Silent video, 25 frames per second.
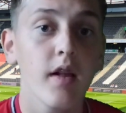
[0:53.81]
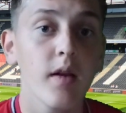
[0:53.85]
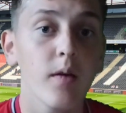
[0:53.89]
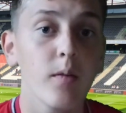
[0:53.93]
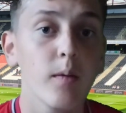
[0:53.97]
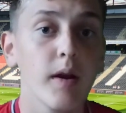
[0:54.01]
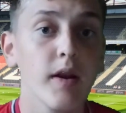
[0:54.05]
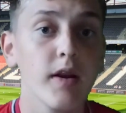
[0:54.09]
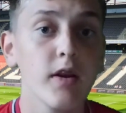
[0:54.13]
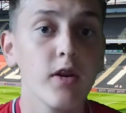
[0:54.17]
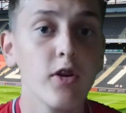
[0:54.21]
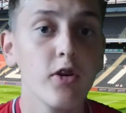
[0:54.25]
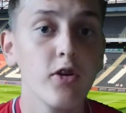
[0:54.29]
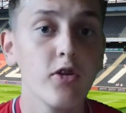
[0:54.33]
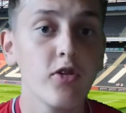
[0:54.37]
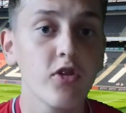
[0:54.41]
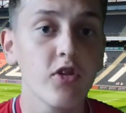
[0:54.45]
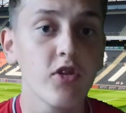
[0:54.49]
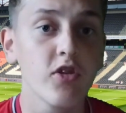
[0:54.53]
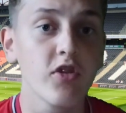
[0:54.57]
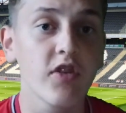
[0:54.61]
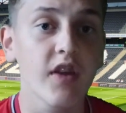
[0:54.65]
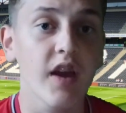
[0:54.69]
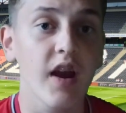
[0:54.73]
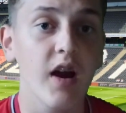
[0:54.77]
when
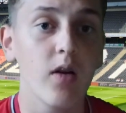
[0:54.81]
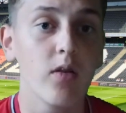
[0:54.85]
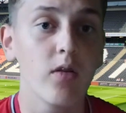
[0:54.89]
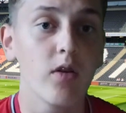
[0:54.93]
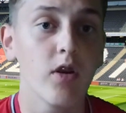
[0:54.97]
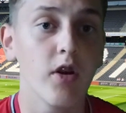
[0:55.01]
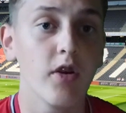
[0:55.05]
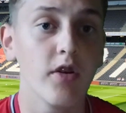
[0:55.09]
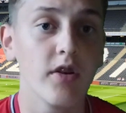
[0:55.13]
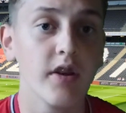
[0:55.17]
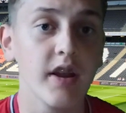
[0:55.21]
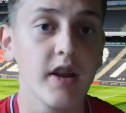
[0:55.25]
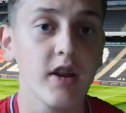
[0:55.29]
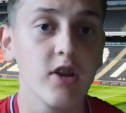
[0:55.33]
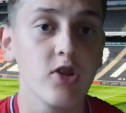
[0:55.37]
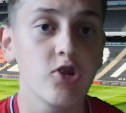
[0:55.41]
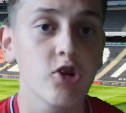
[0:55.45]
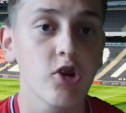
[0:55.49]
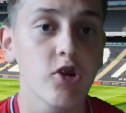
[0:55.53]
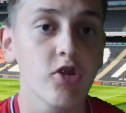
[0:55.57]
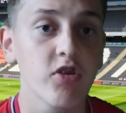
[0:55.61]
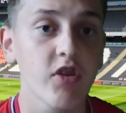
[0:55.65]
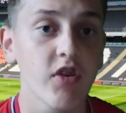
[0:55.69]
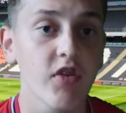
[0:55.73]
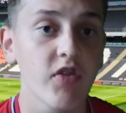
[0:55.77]
Luton Town loanee
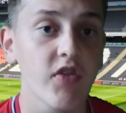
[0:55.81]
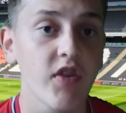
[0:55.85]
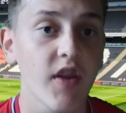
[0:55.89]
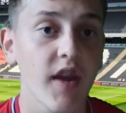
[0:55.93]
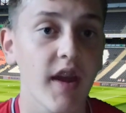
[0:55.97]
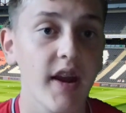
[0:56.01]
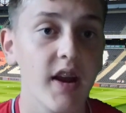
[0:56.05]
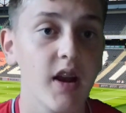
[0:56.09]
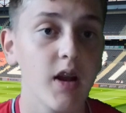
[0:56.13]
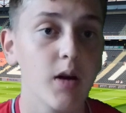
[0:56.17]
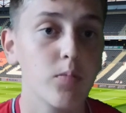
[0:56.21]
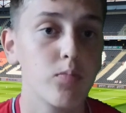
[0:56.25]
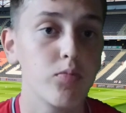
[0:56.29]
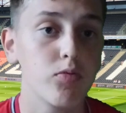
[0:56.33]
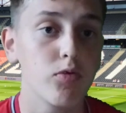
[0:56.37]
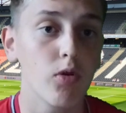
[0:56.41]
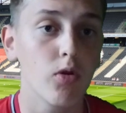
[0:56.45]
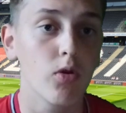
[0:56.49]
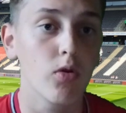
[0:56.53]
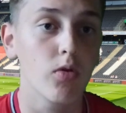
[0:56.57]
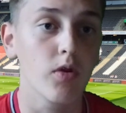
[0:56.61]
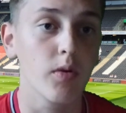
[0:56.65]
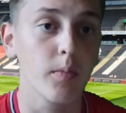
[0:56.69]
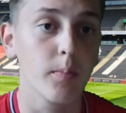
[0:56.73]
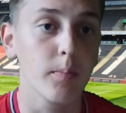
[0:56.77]
Joseph Taylor
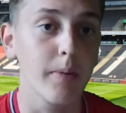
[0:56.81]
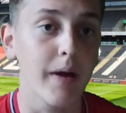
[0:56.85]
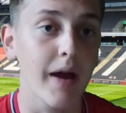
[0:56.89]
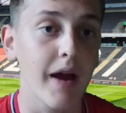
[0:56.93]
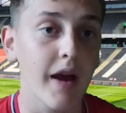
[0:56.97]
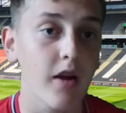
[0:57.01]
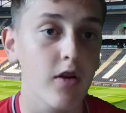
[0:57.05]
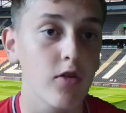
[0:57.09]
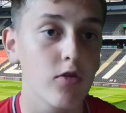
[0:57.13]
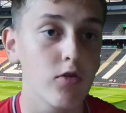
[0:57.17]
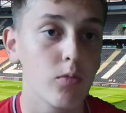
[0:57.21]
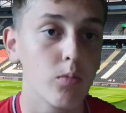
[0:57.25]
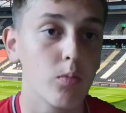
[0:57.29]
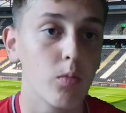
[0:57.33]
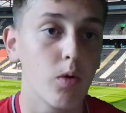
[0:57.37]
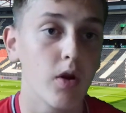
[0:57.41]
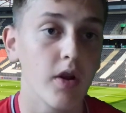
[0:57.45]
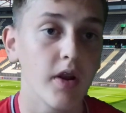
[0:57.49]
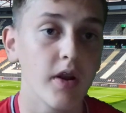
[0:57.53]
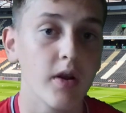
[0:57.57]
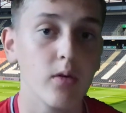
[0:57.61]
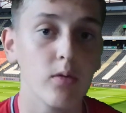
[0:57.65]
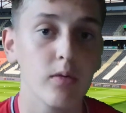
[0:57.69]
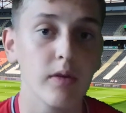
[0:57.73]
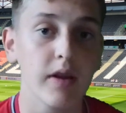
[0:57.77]
brought them back from
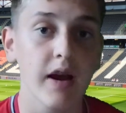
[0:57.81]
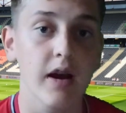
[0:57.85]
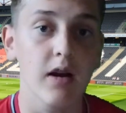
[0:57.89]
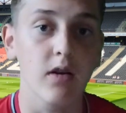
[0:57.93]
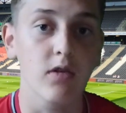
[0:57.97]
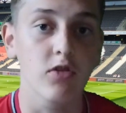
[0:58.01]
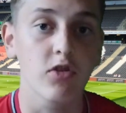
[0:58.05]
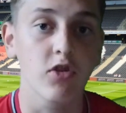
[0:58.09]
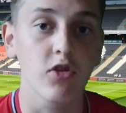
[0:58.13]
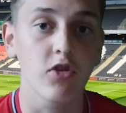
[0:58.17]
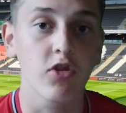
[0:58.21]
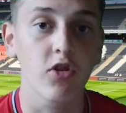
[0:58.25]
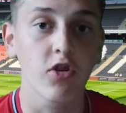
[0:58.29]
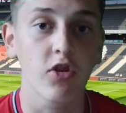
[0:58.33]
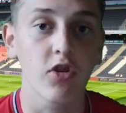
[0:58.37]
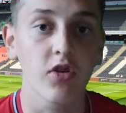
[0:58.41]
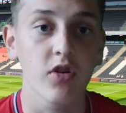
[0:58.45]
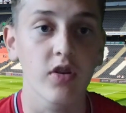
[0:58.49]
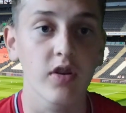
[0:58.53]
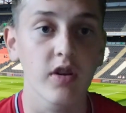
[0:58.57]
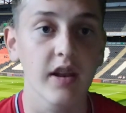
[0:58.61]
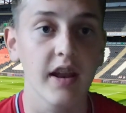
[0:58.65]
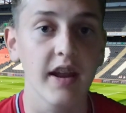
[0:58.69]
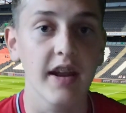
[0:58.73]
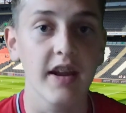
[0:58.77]
1-0 down to
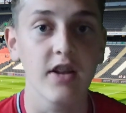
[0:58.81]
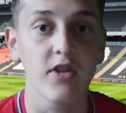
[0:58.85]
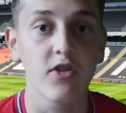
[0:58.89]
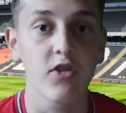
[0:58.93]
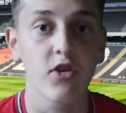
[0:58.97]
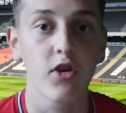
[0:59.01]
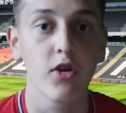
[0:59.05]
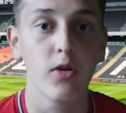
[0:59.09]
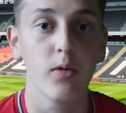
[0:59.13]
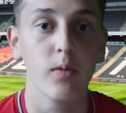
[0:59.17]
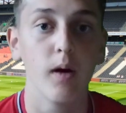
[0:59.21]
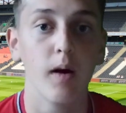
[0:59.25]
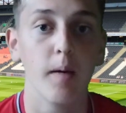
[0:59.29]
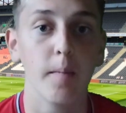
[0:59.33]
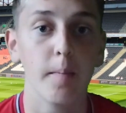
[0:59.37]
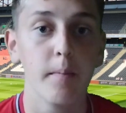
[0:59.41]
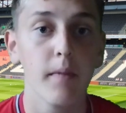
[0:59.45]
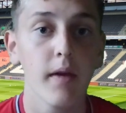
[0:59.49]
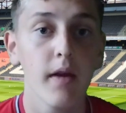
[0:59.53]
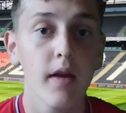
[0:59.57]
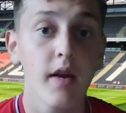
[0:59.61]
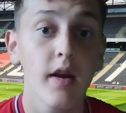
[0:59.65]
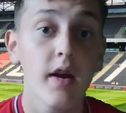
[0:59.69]
lead 2-1,